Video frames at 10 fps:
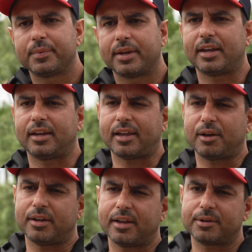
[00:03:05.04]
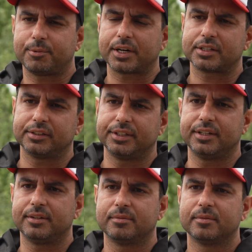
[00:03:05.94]
how to
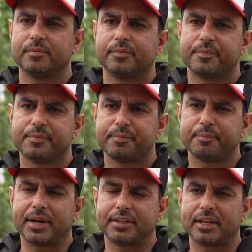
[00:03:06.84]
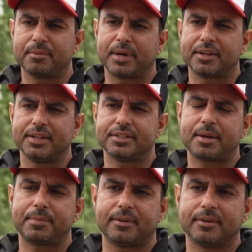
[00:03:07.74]
actually make things
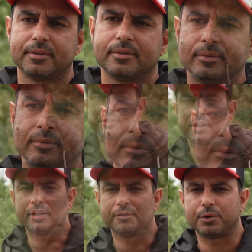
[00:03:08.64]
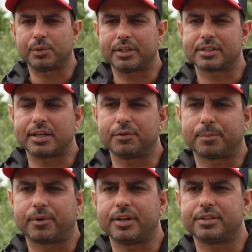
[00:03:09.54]
happen. If you're running a safe
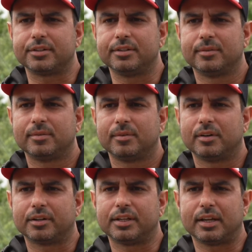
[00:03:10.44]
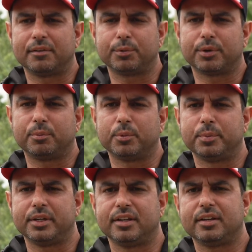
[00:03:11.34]
operation, I think everyone would
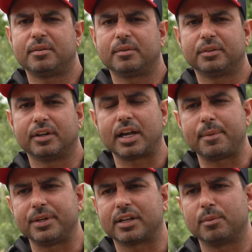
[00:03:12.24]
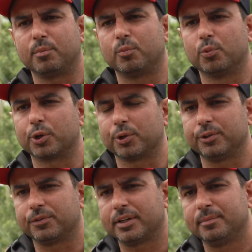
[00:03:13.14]
be happy to come work on
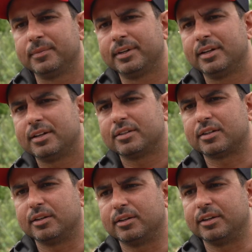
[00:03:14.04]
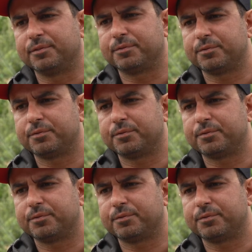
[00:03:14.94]
your farm. So if